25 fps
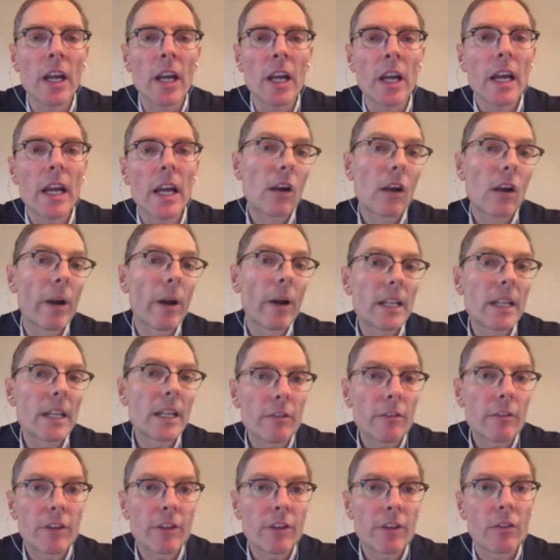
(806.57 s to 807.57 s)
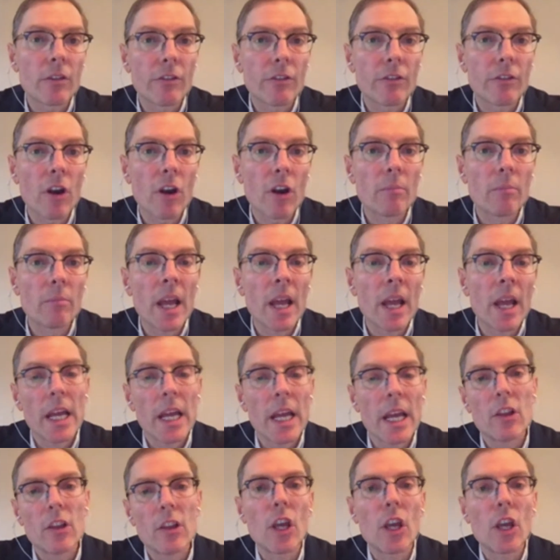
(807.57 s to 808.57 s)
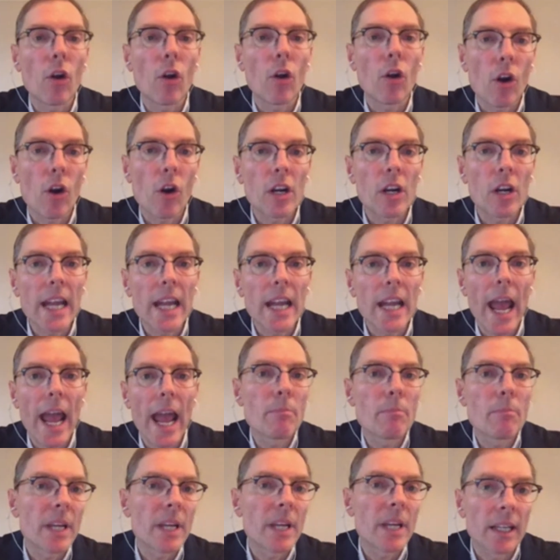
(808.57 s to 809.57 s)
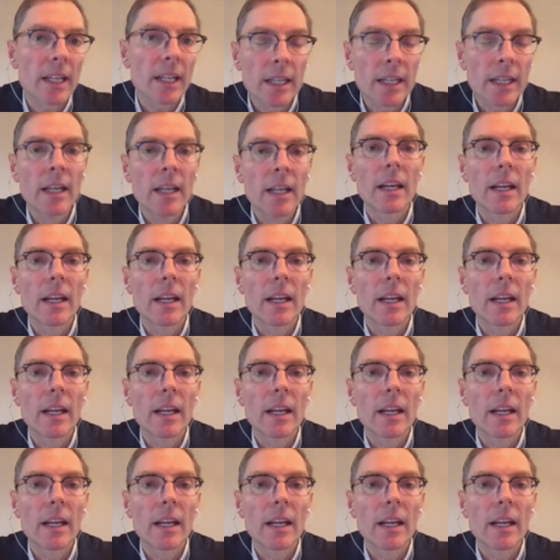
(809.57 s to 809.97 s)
quite different from the early epic